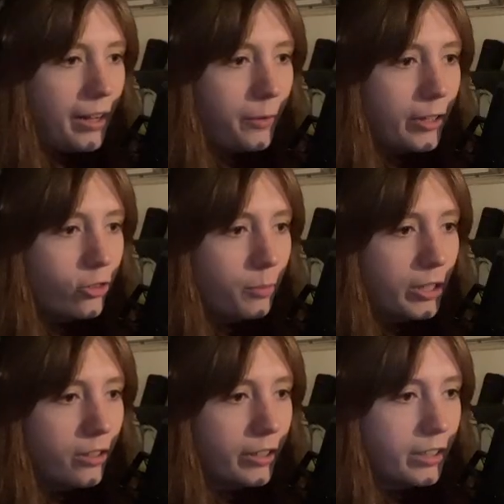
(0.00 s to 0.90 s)
mean, now that
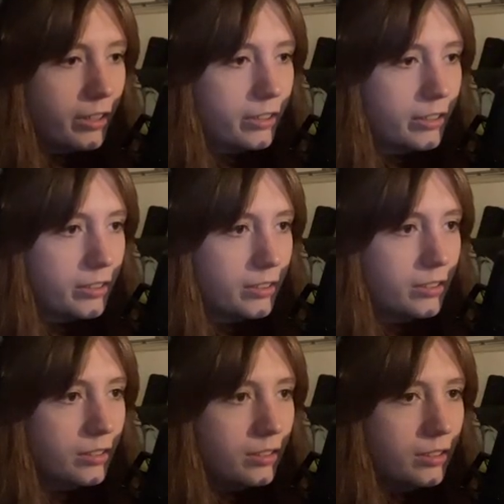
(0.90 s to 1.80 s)
should make her a young
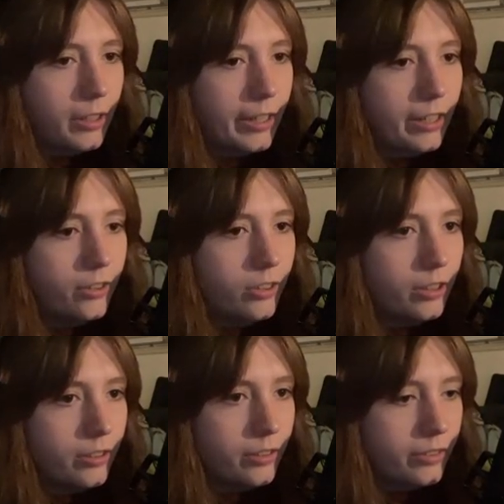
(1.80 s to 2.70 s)
adult. Or like an
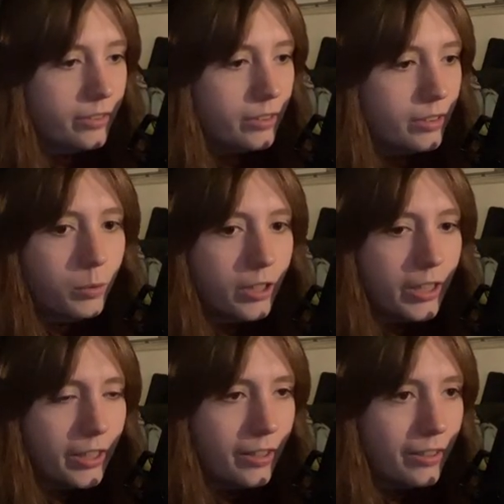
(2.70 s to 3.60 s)
adult. Is this
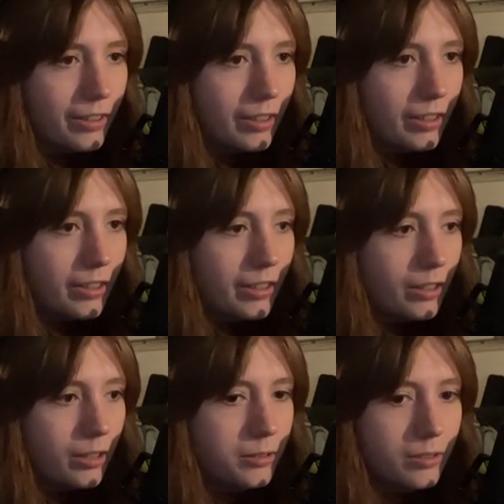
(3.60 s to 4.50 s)
working?
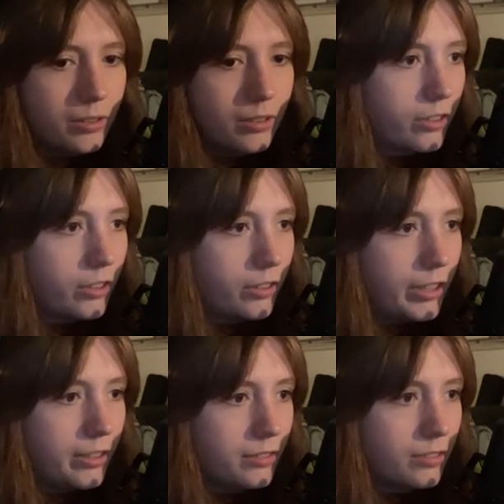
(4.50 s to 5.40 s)
Hello? Is she an
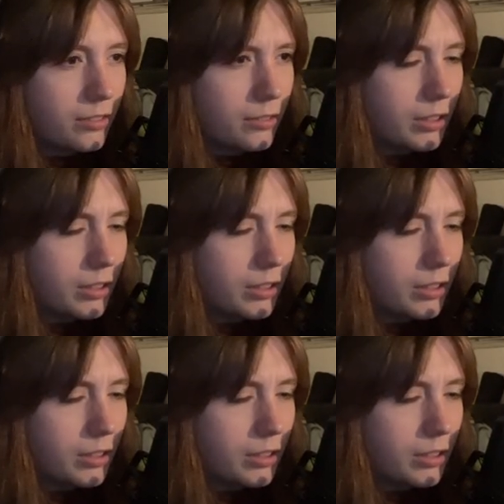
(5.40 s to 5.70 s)
adult now?